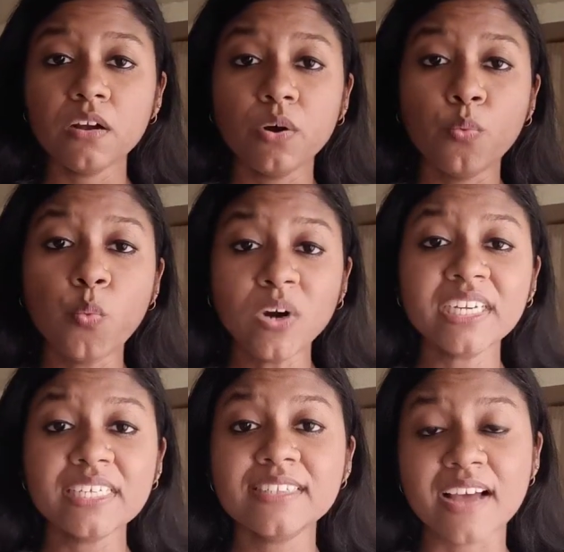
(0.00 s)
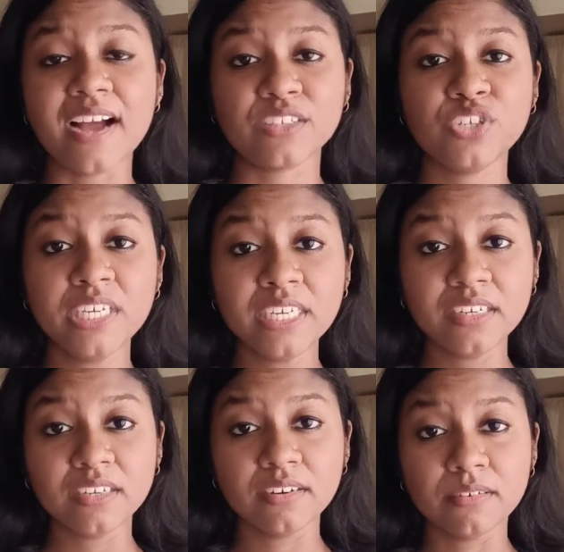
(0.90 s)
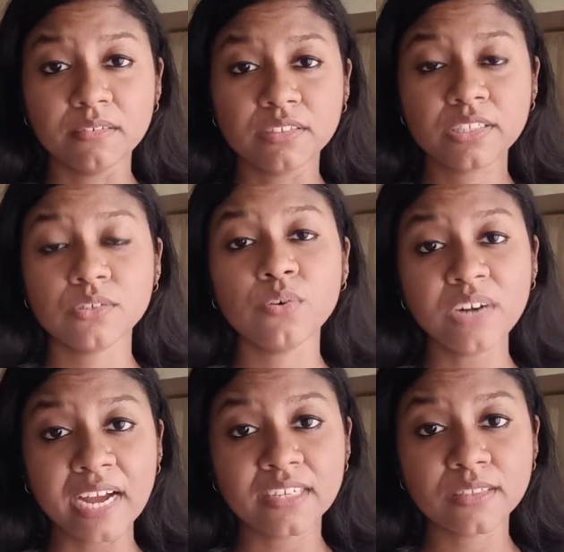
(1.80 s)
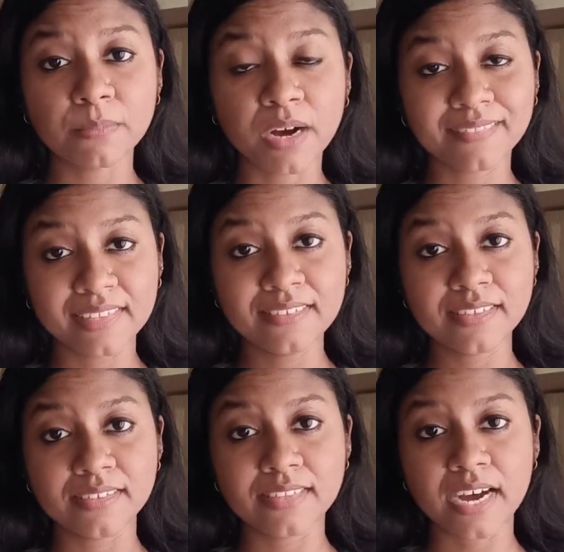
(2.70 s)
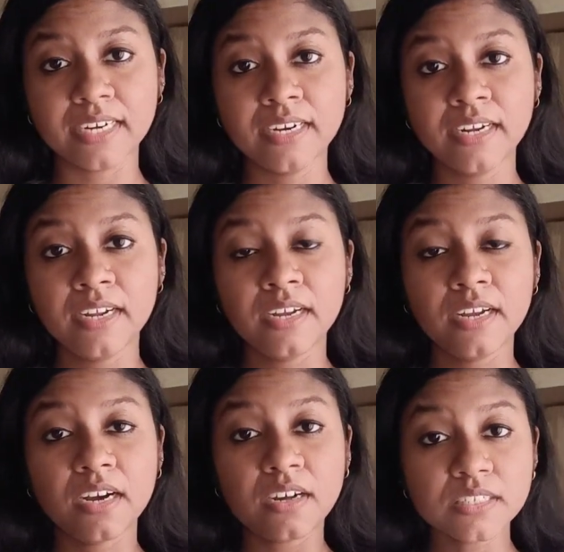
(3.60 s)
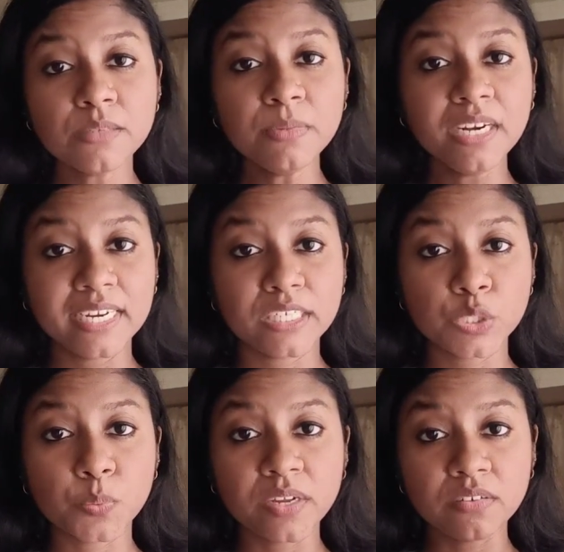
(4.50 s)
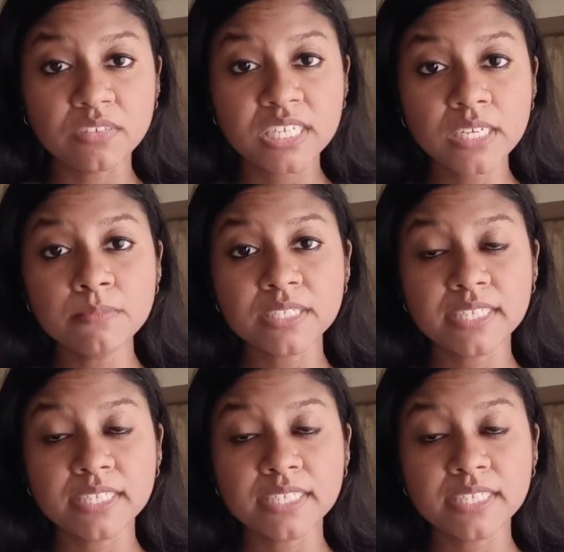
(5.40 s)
what is actually so nice about this is that customer letters, when teams